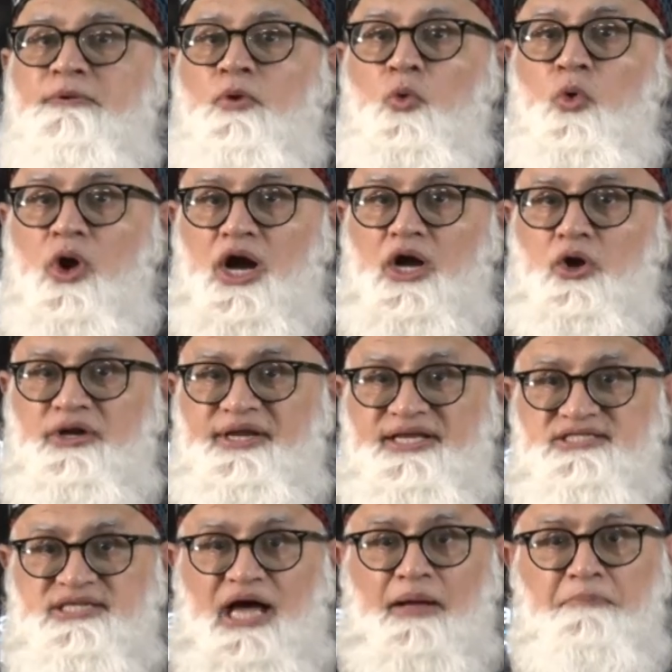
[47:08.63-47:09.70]
Work on
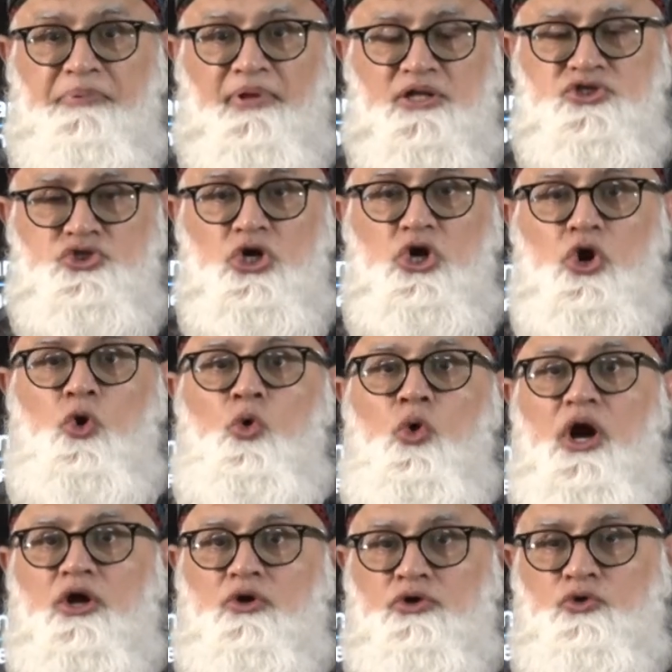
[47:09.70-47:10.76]
examples,
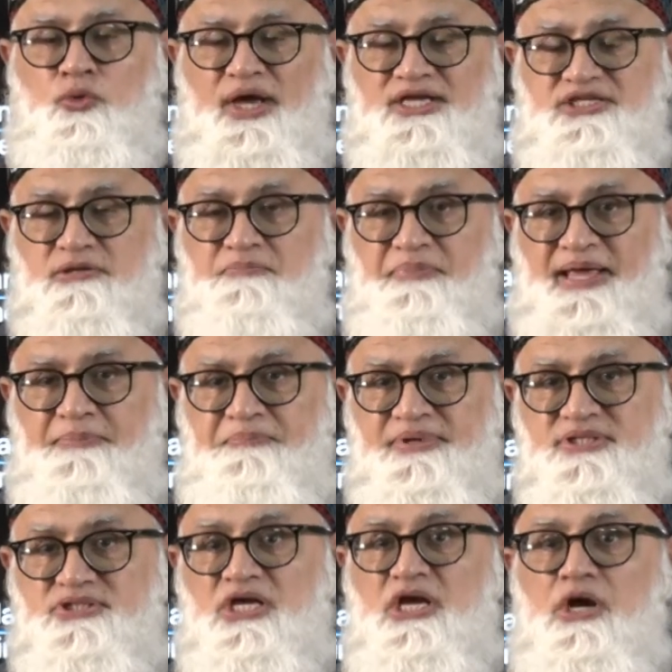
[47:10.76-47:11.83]
work on question
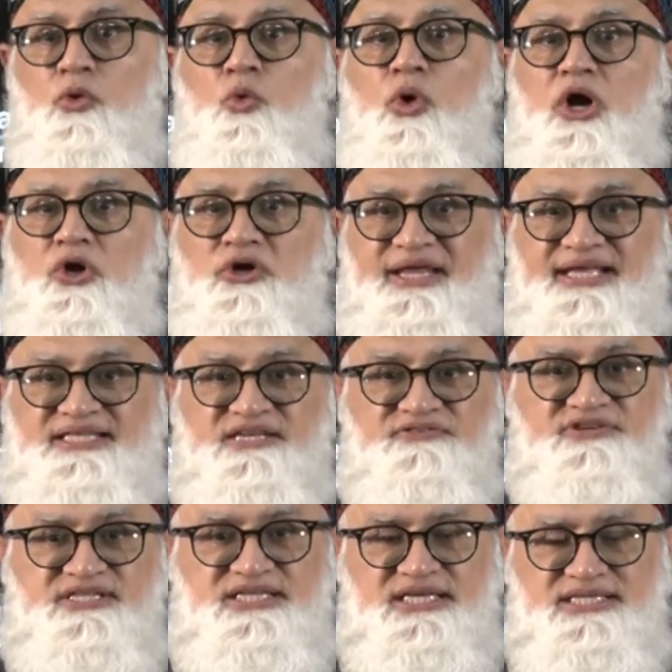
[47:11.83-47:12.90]
papers, work on
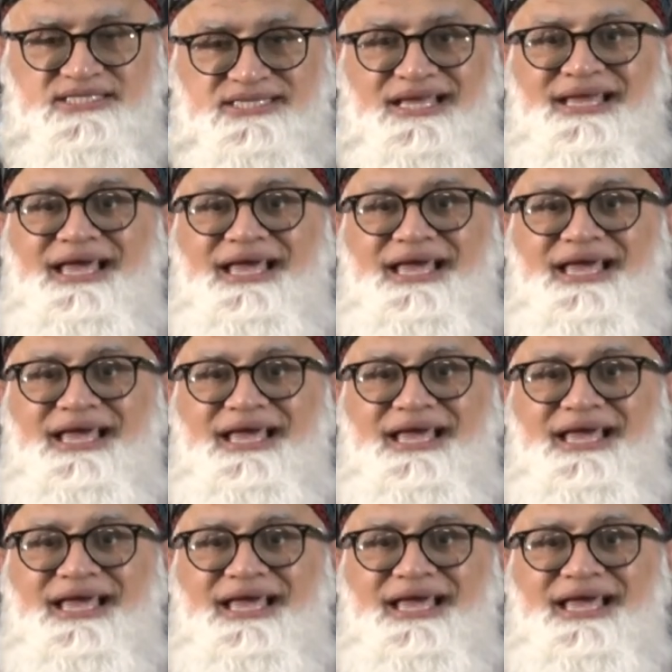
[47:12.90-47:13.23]
activities,